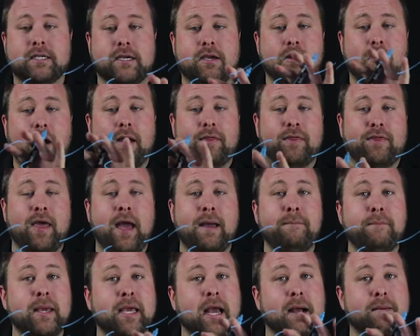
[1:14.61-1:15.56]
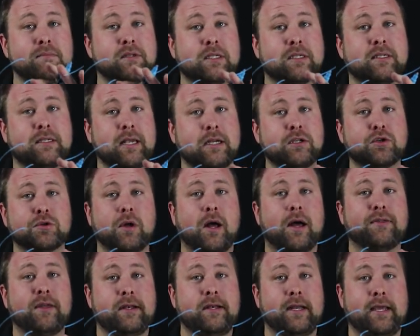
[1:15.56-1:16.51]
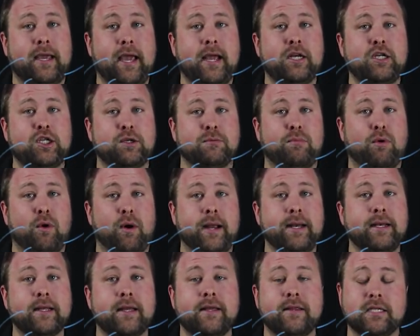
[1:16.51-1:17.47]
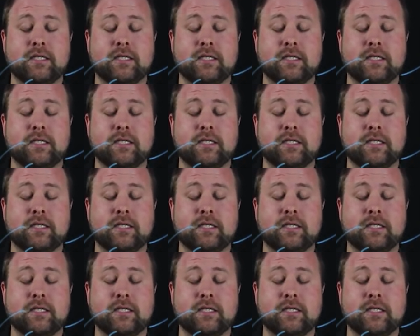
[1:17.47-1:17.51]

SecureAuth then becomes the central authentication point.